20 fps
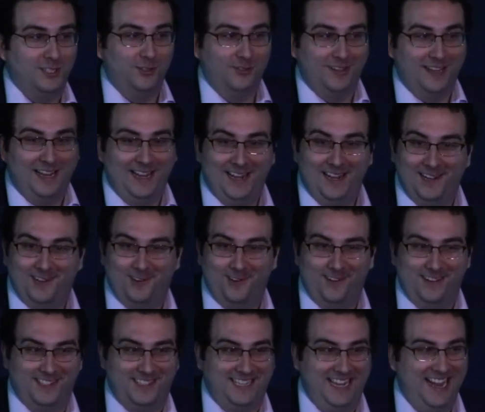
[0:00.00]

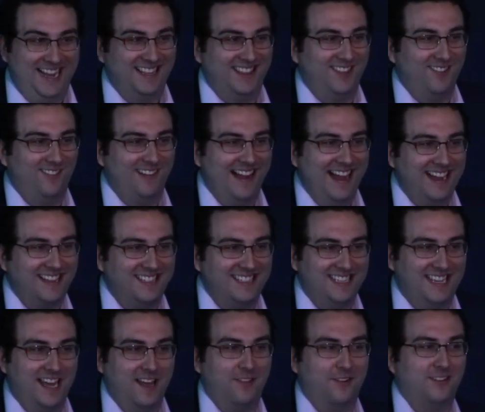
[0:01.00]
Congress got their act
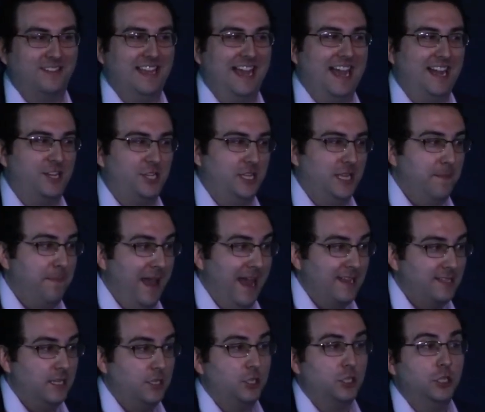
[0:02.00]
together to actually pass
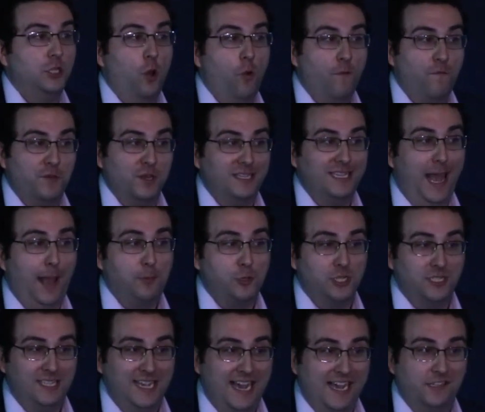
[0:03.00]
it to know if the adoption
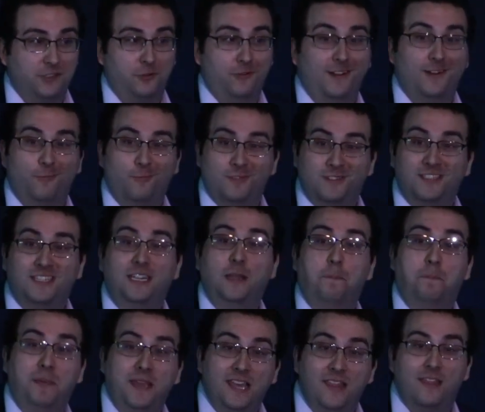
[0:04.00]
tax credit was going to
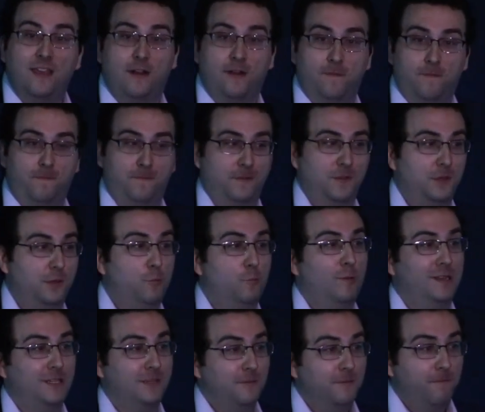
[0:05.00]
be there for you
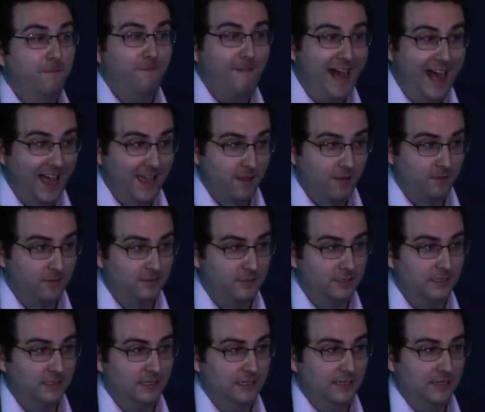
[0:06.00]
when you filed.
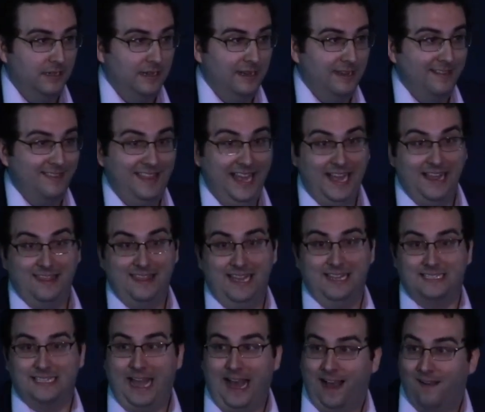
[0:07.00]

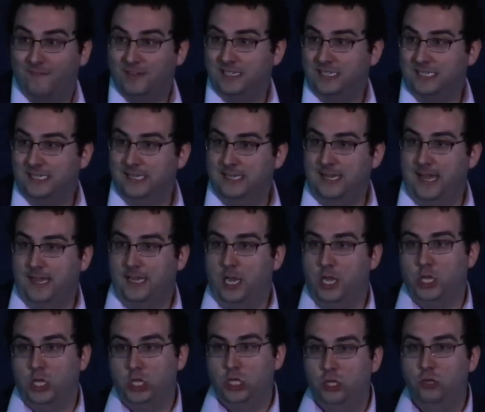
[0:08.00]
That's obviously like a
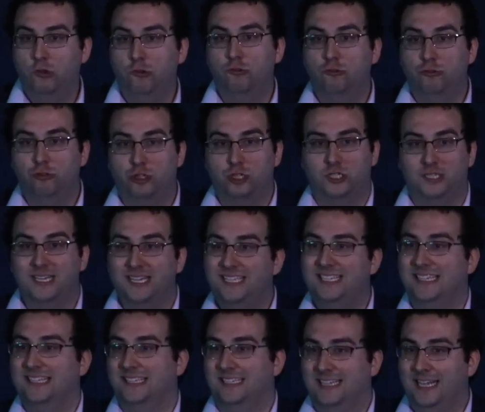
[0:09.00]
huge
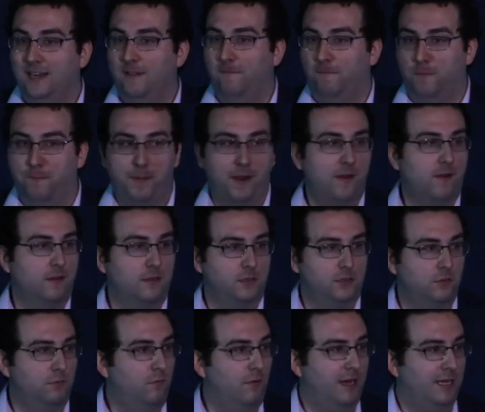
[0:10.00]
disincentive for parents who
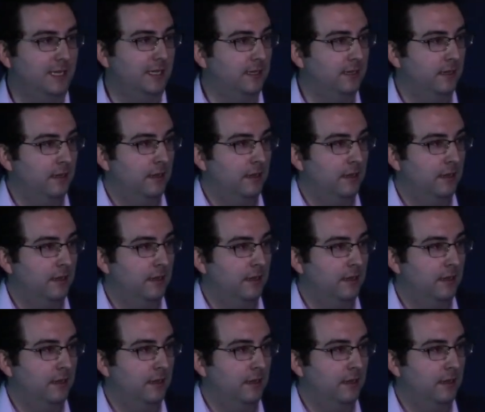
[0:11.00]
want to,